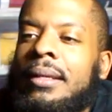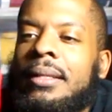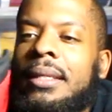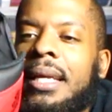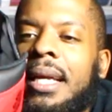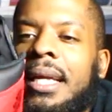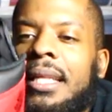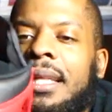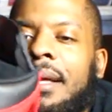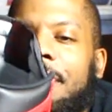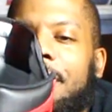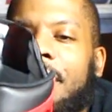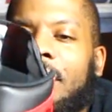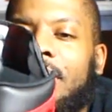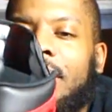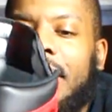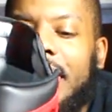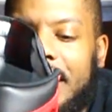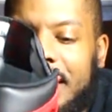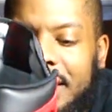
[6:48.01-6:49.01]
So you got that
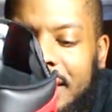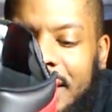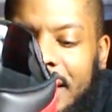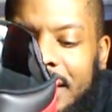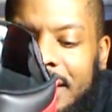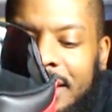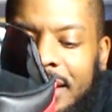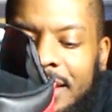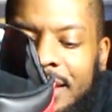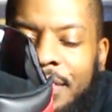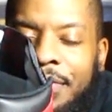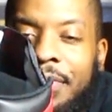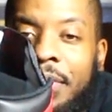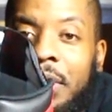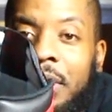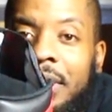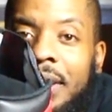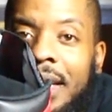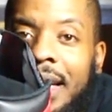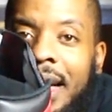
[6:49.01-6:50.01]
bow-legged stance. That's the
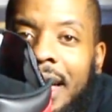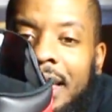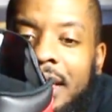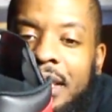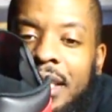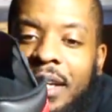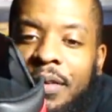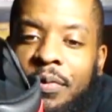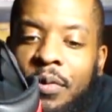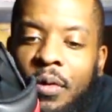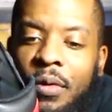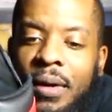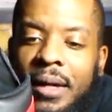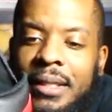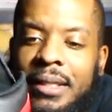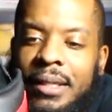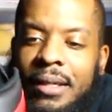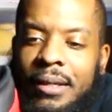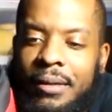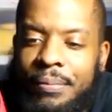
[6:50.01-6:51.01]
first thing I check for
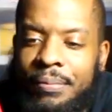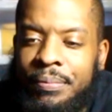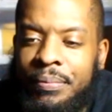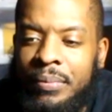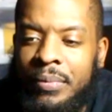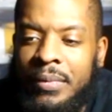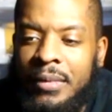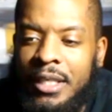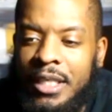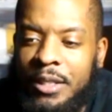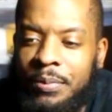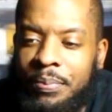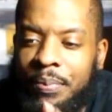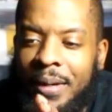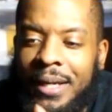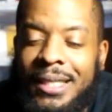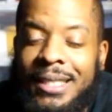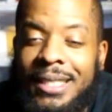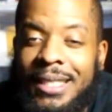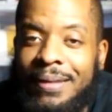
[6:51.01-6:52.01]
right there.
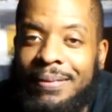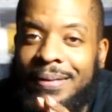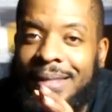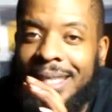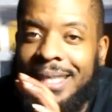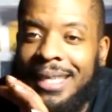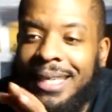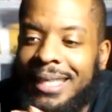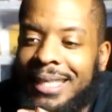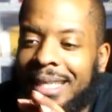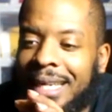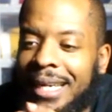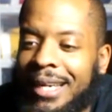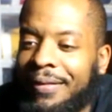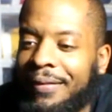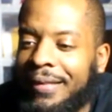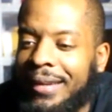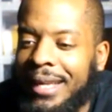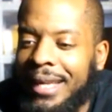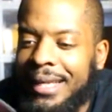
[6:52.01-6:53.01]
Especially if the kick's not
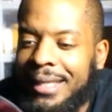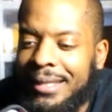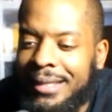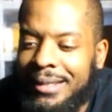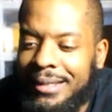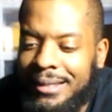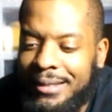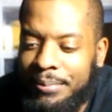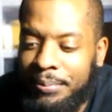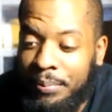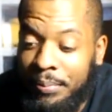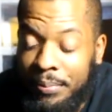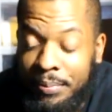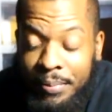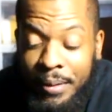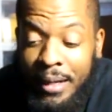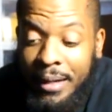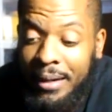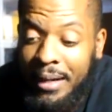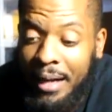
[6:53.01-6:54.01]
even laced, because
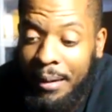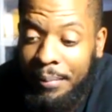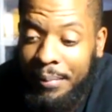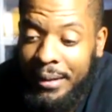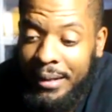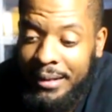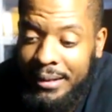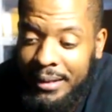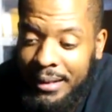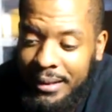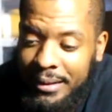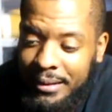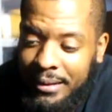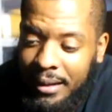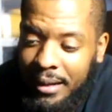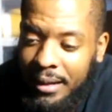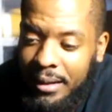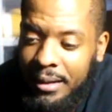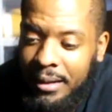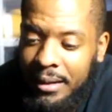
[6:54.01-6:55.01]
better not be his
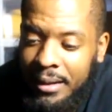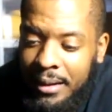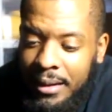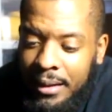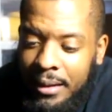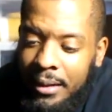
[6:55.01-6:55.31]
desktop. stop.